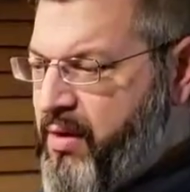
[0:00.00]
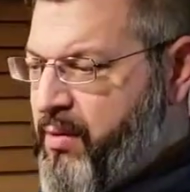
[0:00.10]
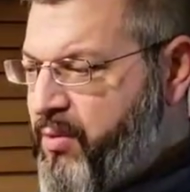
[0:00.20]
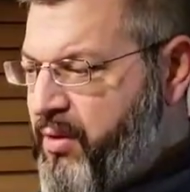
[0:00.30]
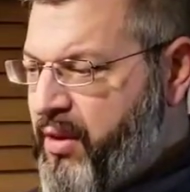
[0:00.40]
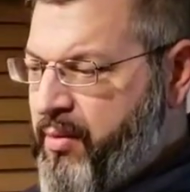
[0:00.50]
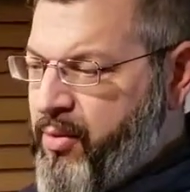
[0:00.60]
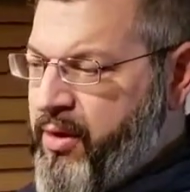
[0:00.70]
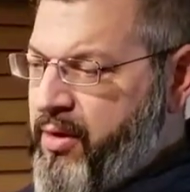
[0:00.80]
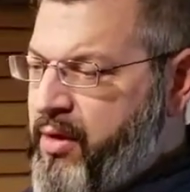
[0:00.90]
up on the label
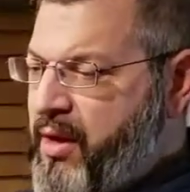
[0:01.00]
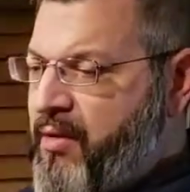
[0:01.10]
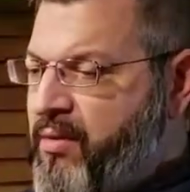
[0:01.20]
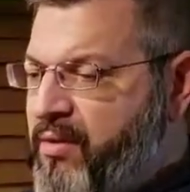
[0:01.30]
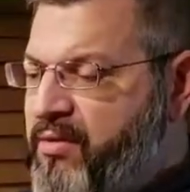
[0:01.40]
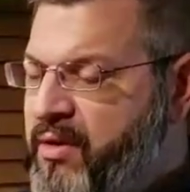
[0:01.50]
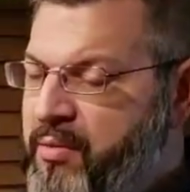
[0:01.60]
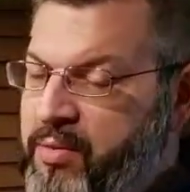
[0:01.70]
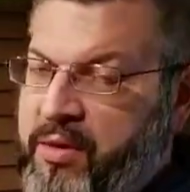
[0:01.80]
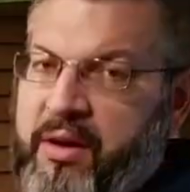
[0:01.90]
here. You can't really see it.
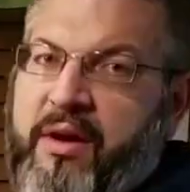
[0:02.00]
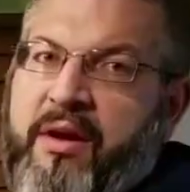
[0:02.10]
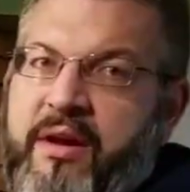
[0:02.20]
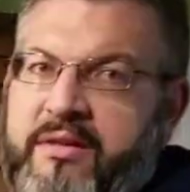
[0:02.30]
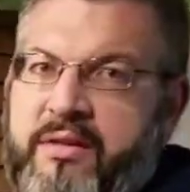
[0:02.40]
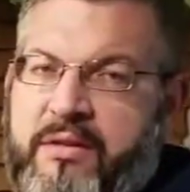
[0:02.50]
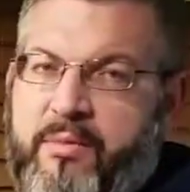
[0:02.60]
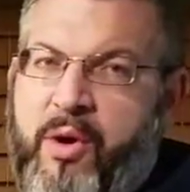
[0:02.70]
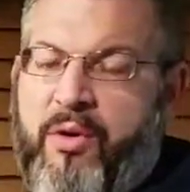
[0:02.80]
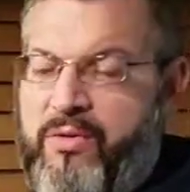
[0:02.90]
This is the
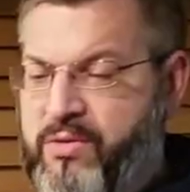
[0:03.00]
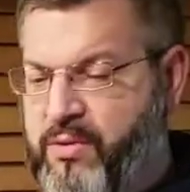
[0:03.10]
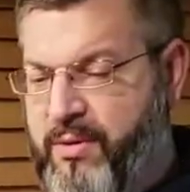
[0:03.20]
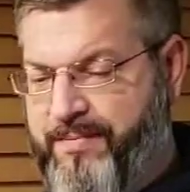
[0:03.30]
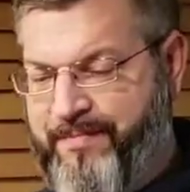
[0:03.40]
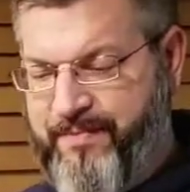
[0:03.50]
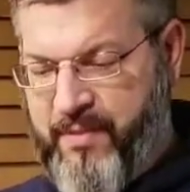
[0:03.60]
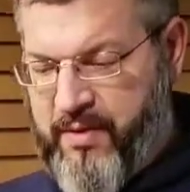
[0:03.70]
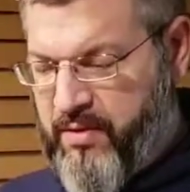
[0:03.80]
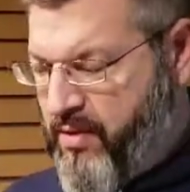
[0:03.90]
Zmodo store.
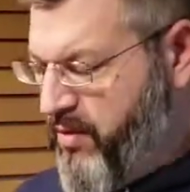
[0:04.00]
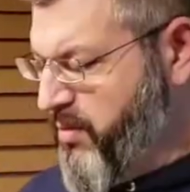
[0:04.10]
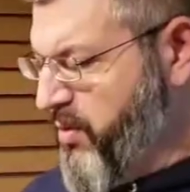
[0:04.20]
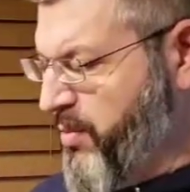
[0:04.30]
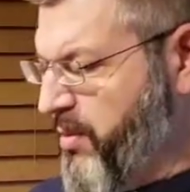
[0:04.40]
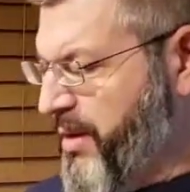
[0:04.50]
So I'm going to open the